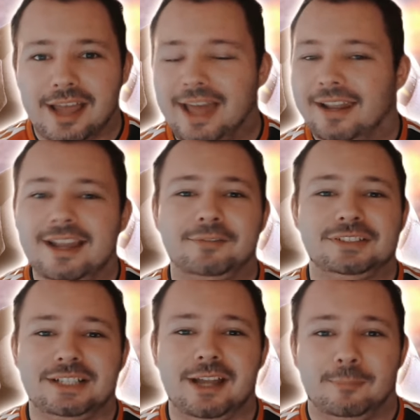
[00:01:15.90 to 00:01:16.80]

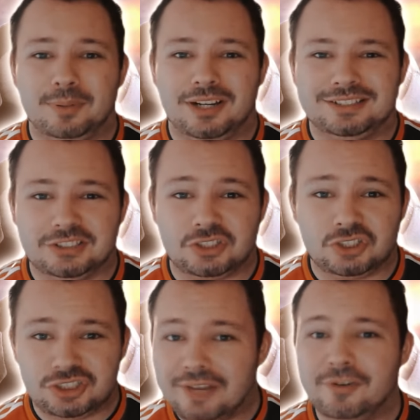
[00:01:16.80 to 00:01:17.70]
LAFC are plus
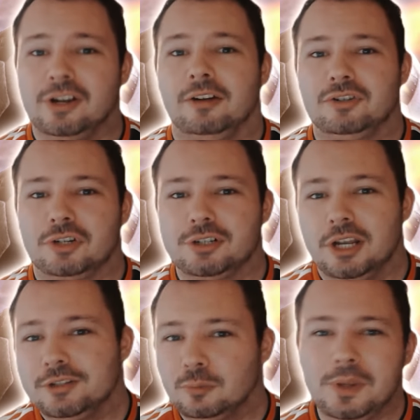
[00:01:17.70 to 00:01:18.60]
700
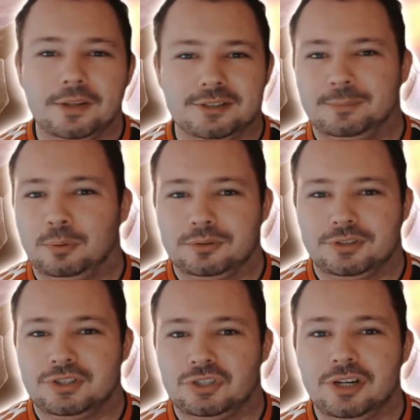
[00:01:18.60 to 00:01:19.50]
to win the
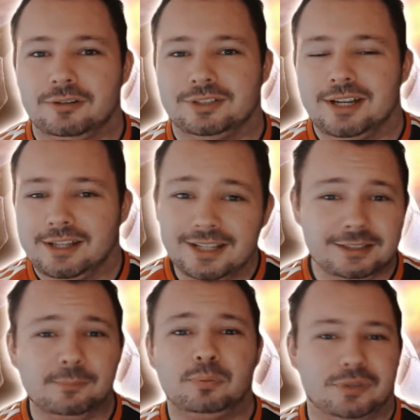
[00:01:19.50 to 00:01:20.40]
Supporters' Shield. That's
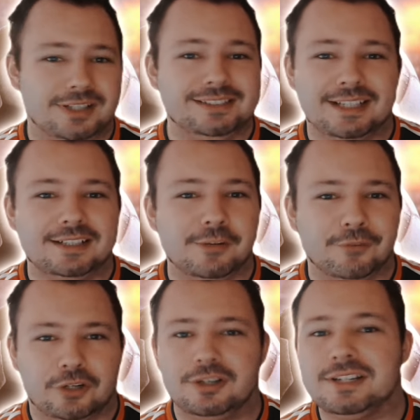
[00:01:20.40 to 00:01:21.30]
a pretty
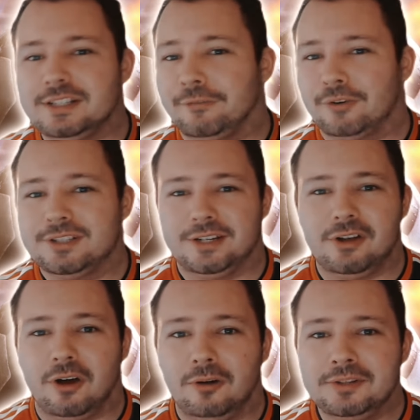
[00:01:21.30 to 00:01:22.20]
significant difference in
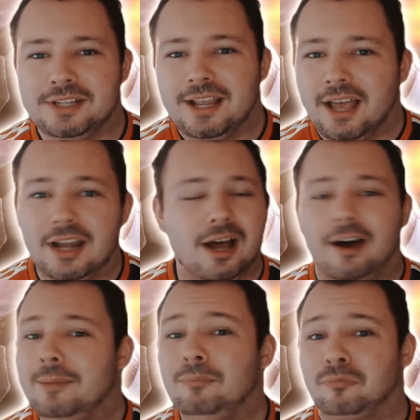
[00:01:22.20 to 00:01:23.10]
odds, and
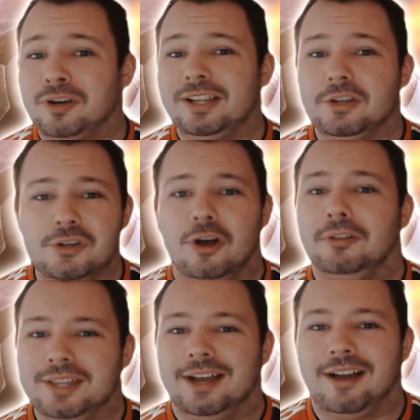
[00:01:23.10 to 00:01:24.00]
I'm really
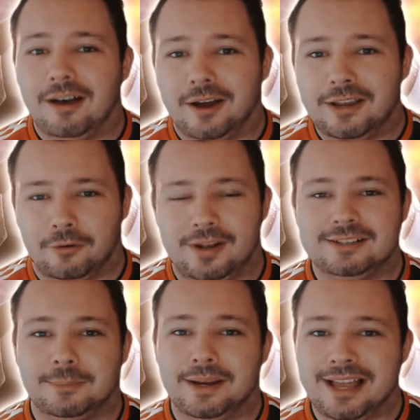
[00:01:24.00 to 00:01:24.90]
not that high on
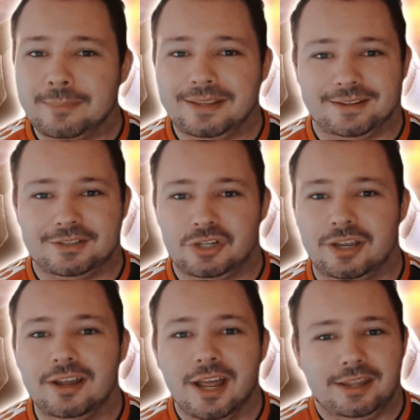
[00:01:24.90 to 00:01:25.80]
Inter Miami this
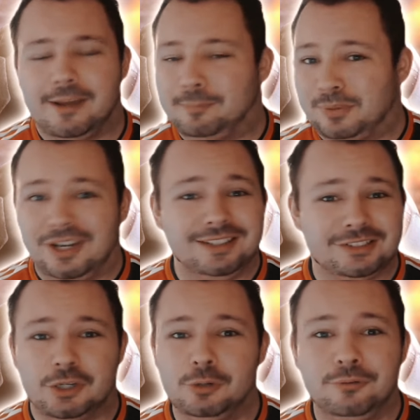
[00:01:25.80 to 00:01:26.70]
year. They're plus
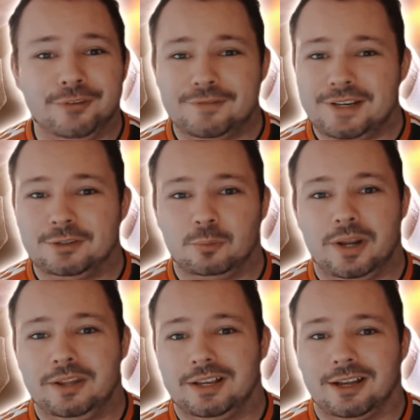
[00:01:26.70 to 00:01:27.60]
250 to
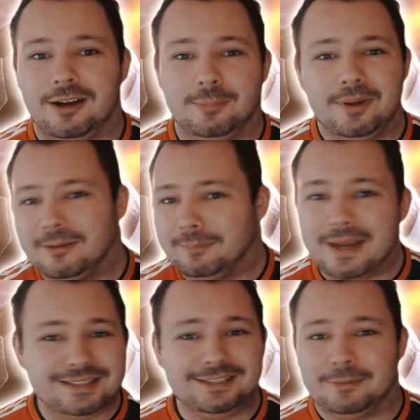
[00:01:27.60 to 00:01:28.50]
win the Cup.
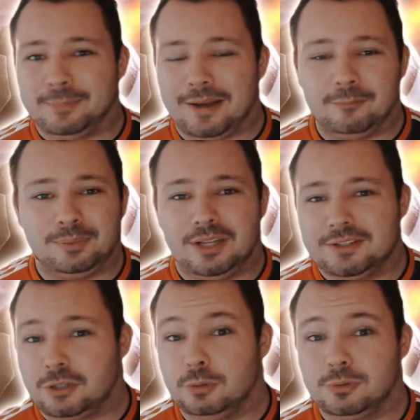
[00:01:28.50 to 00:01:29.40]
Messi's about plus
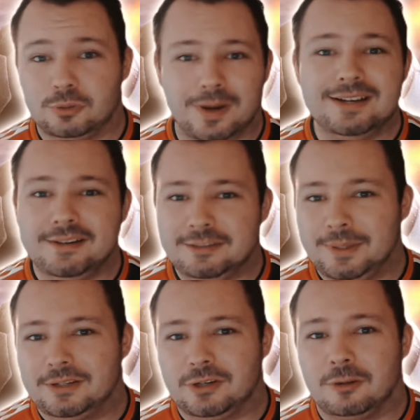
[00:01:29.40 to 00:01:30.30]
220 to be
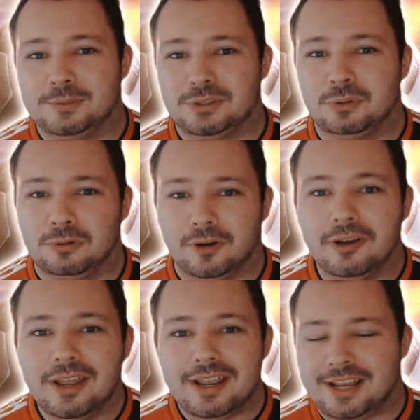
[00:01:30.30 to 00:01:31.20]
the top
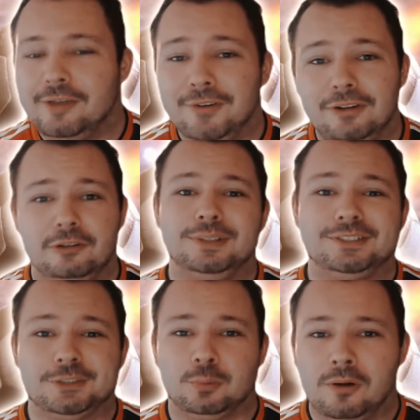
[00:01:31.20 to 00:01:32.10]
scorer. Even
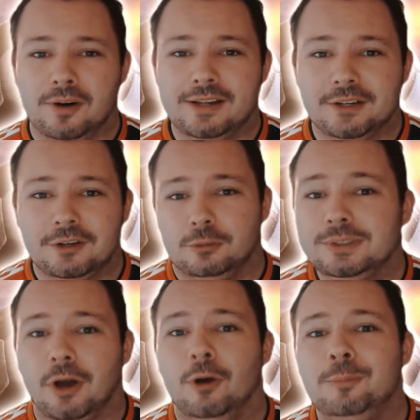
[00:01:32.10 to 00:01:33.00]
Luis Suarez, who
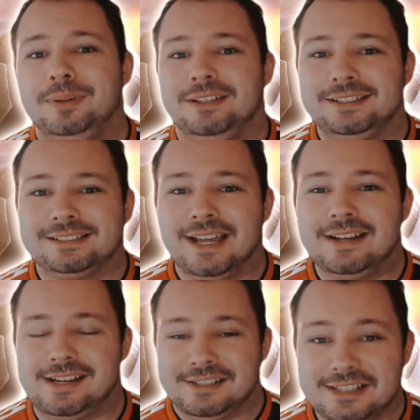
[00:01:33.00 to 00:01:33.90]
has openly said
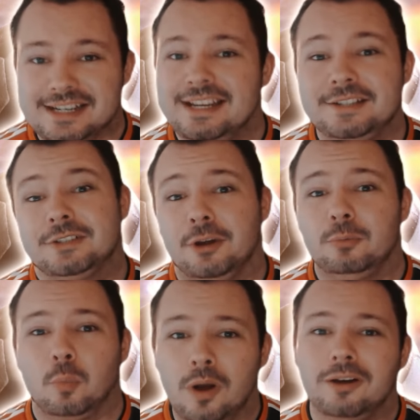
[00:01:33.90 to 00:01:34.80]
his knees
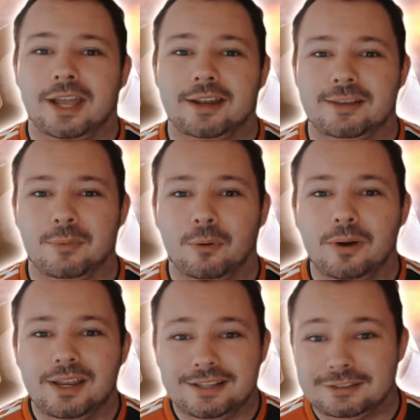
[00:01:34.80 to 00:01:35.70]
don't work
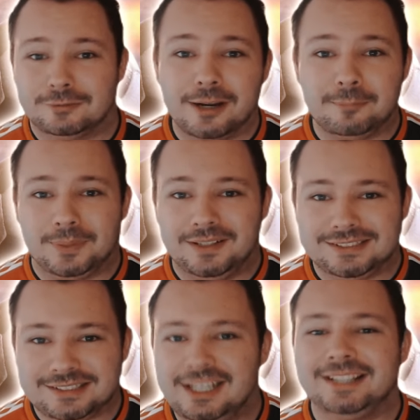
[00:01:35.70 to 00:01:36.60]
anymore, is around
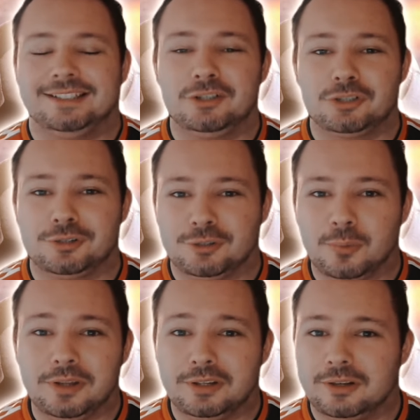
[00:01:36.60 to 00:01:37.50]
plus 600 to
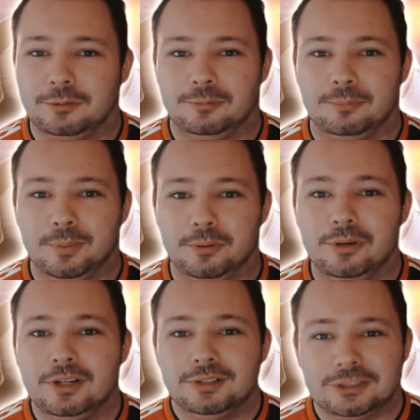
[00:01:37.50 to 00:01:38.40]
win the Golden Boot.
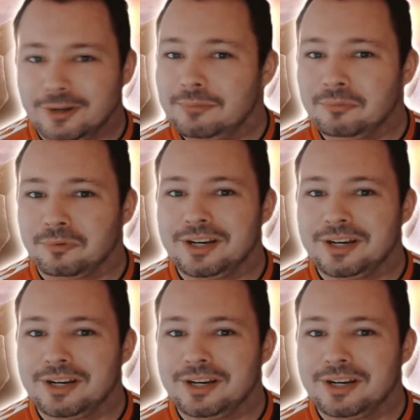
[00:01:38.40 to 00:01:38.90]
So I'm